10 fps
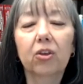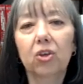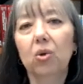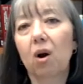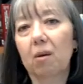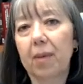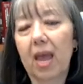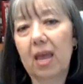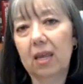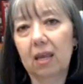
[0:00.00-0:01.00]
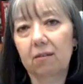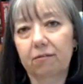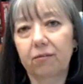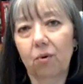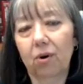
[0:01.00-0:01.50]
You are paying
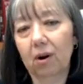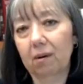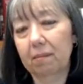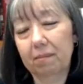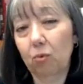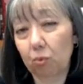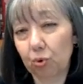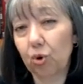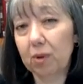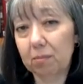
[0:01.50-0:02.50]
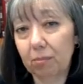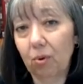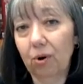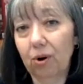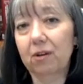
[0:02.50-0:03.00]
for room and
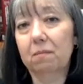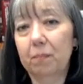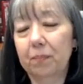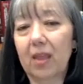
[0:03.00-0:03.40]
board